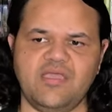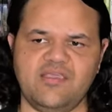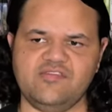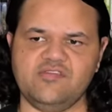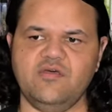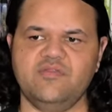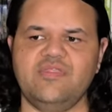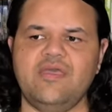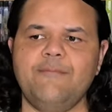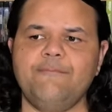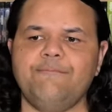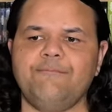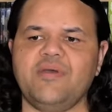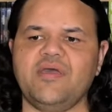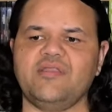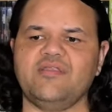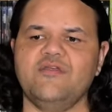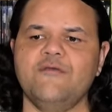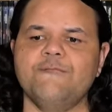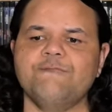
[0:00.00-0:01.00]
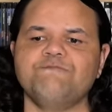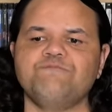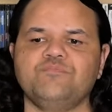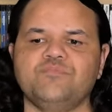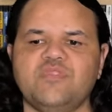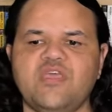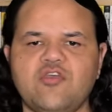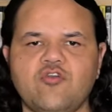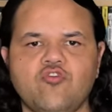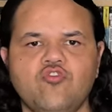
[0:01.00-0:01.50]
is on them, but
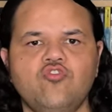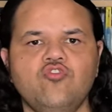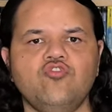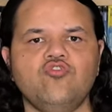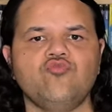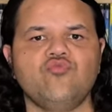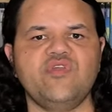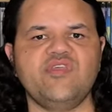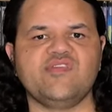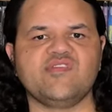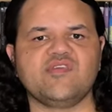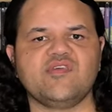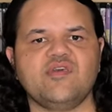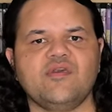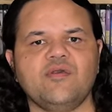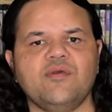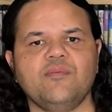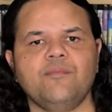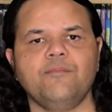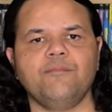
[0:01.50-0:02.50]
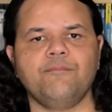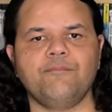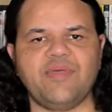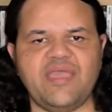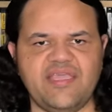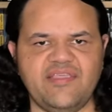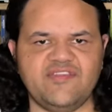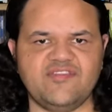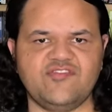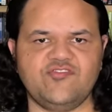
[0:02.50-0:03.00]
they could risk
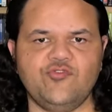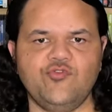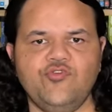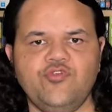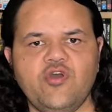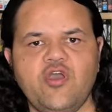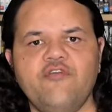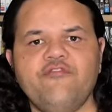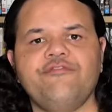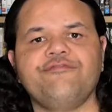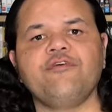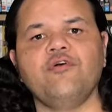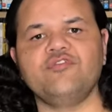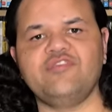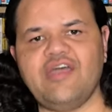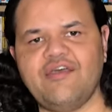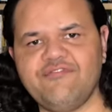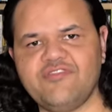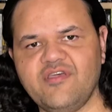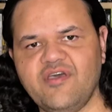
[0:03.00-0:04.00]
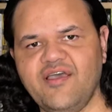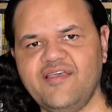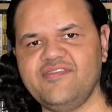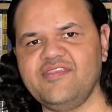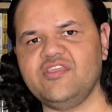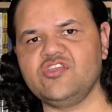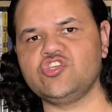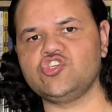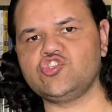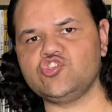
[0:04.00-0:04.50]
being sued over false
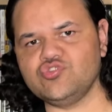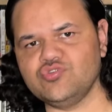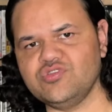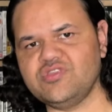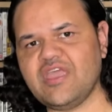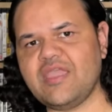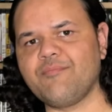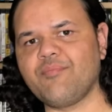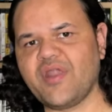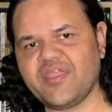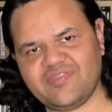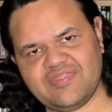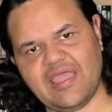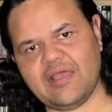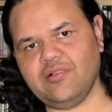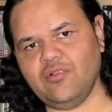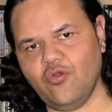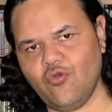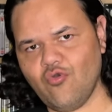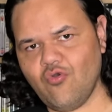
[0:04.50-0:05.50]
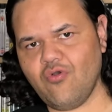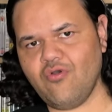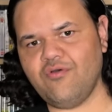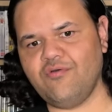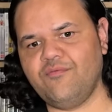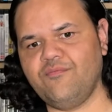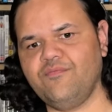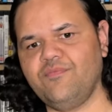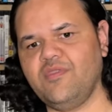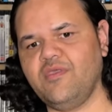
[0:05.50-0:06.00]
advertising should they break that
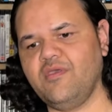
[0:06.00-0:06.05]
law.